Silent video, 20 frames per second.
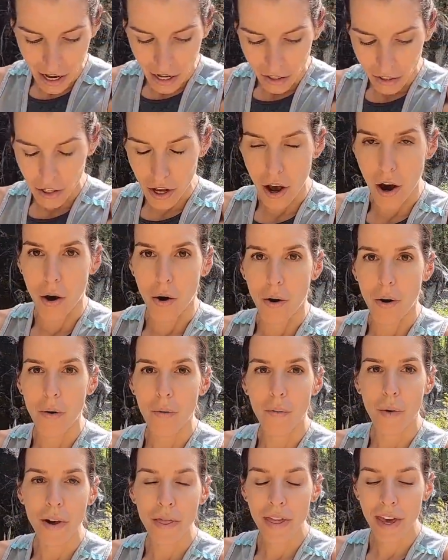So
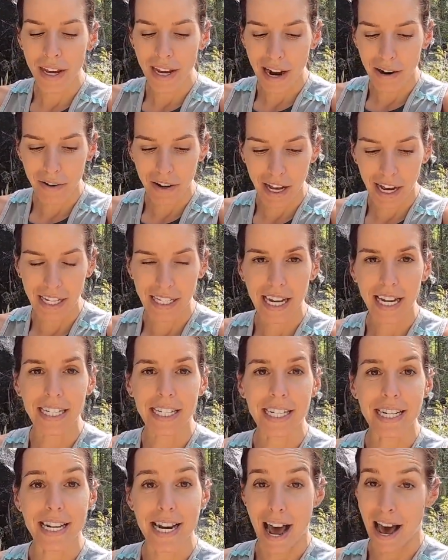one thing I realized I
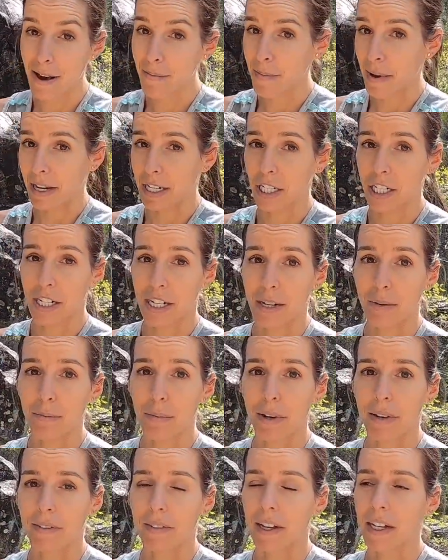did not mention in
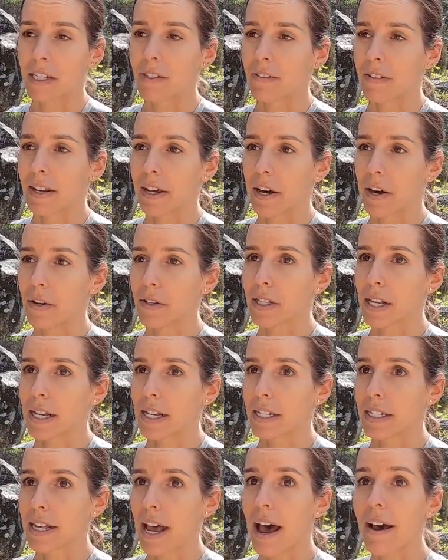previous videos
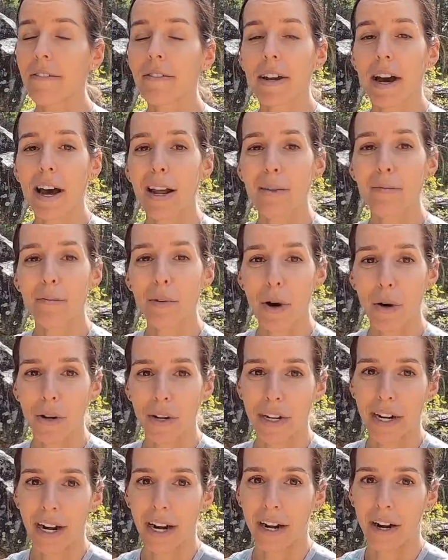is I've done
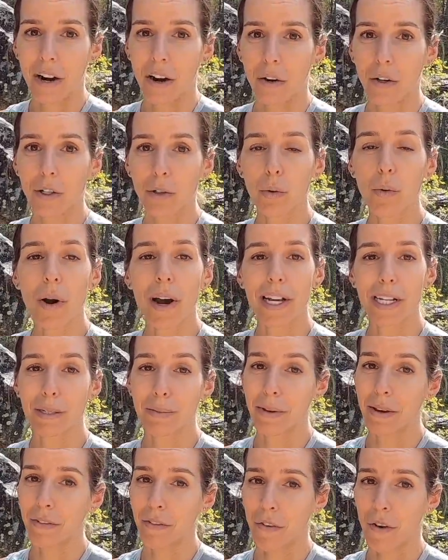Broken Arrow twice
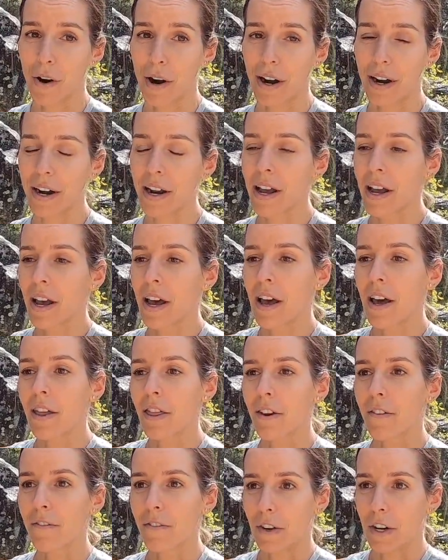before.
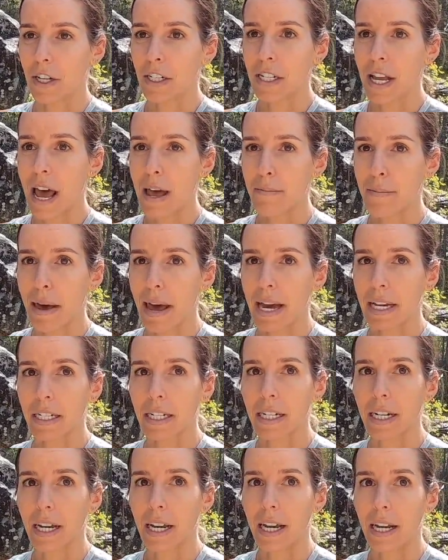The first time I
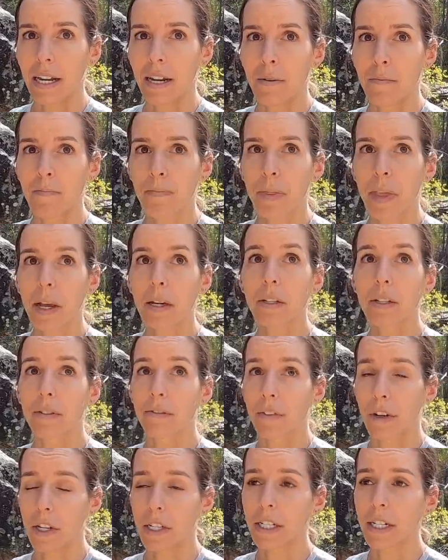actually did, it was the
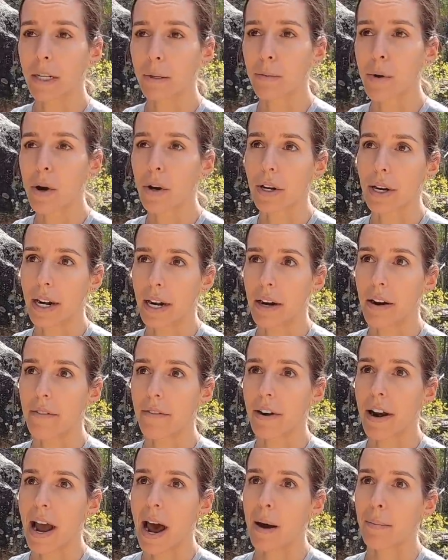first year Broken Arrow
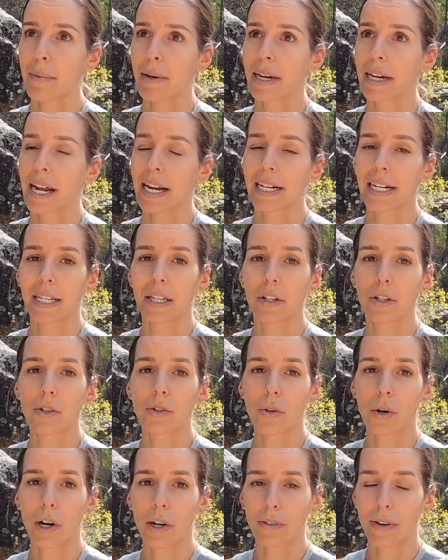ever happened, and I did the
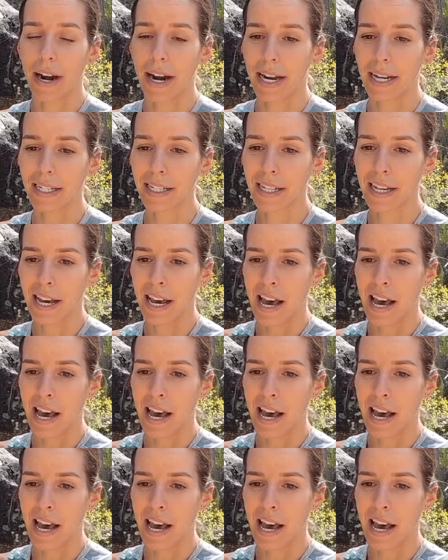short race.